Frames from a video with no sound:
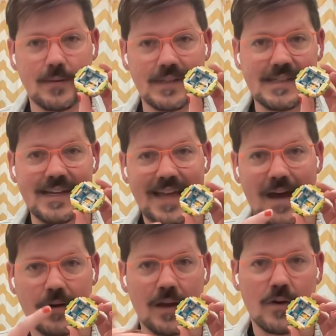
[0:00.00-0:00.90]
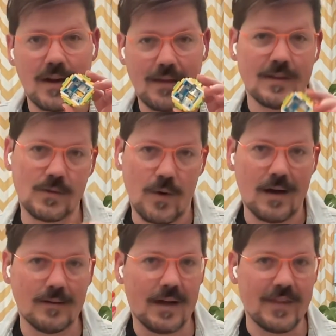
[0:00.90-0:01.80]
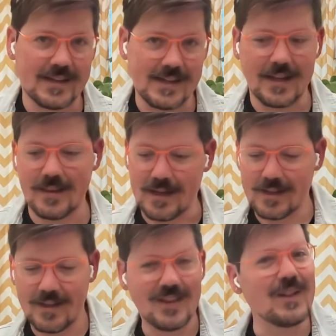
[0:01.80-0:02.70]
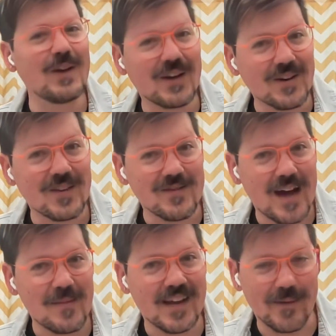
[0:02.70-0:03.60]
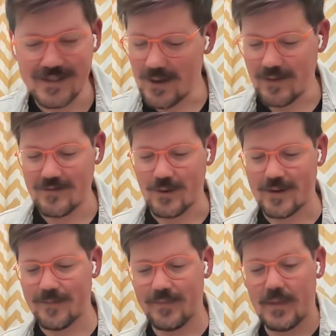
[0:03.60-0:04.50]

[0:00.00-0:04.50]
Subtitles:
they would stick out underneath as well, and that's not the look or the vibe that I was going for.